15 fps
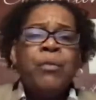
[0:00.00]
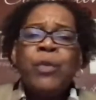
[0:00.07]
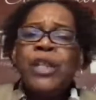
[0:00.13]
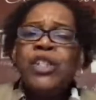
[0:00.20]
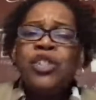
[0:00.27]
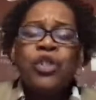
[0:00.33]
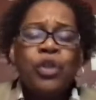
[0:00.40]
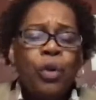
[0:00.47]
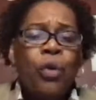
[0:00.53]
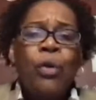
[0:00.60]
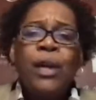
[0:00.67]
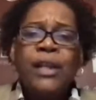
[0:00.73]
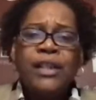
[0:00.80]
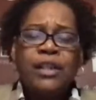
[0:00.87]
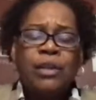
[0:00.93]

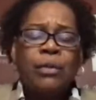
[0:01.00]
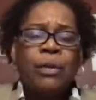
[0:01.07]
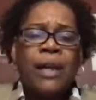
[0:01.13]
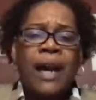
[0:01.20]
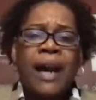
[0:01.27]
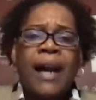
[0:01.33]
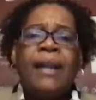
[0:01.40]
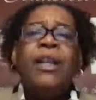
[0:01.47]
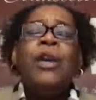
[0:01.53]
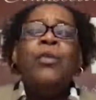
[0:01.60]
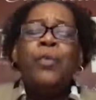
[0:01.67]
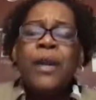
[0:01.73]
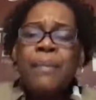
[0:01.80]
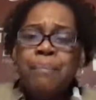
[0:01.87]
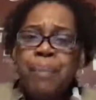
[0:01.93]
Restore us, oh God.
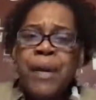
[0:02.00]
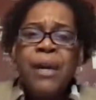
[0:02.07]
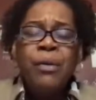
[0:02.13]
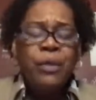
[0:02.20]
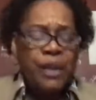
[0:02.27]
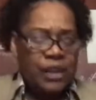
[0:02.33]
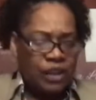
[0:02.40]
Rebuild